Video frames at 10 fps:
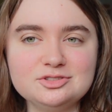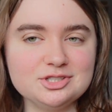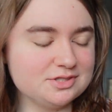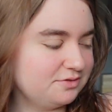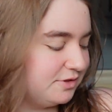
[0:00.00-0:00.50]

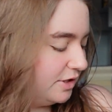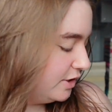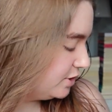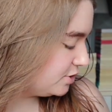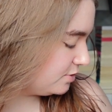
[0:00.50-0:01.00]
just
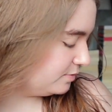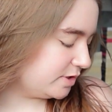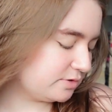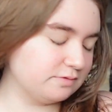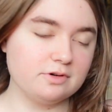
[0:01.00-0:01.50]
finished
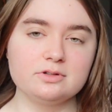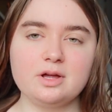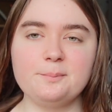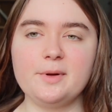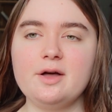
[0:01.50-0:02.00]
Mr. Wrong
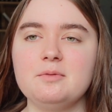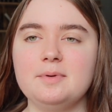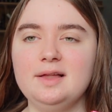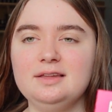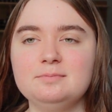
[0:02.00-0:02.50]
Number
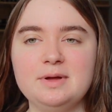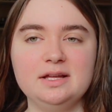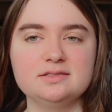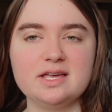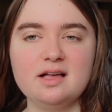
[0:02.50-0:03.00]
by Lynn
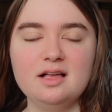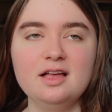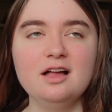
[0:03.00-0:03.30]
Painter.